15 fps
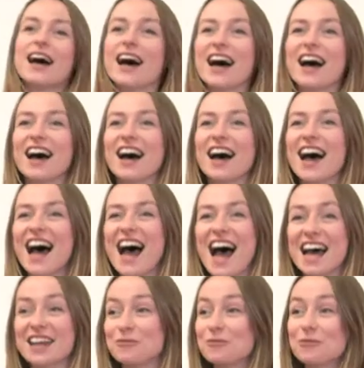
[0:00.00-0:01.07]
Uh,
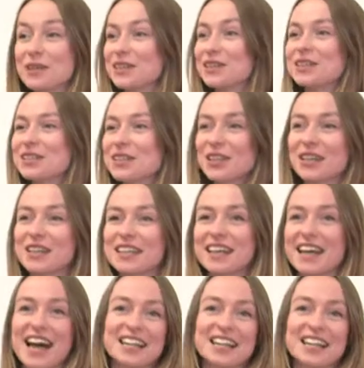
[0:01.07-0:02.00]
and we'll look at it,